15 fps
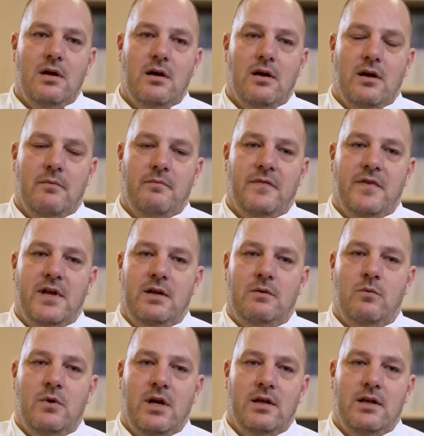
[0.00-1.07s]

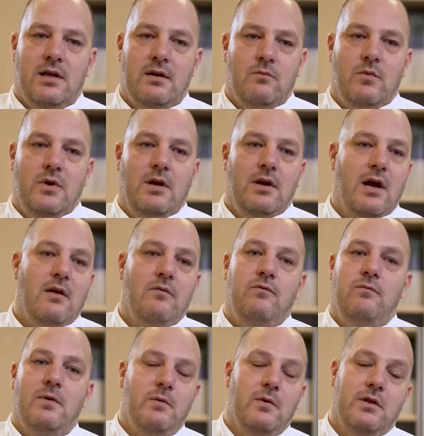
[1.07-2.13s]
than we
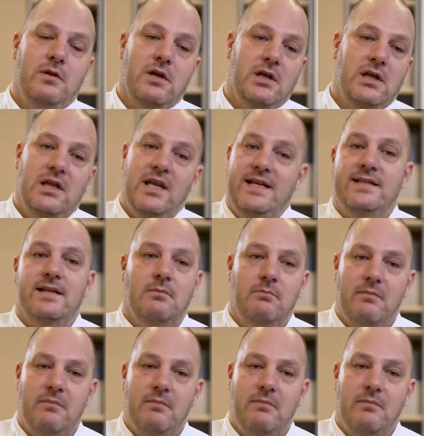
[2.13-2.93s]
have with the classic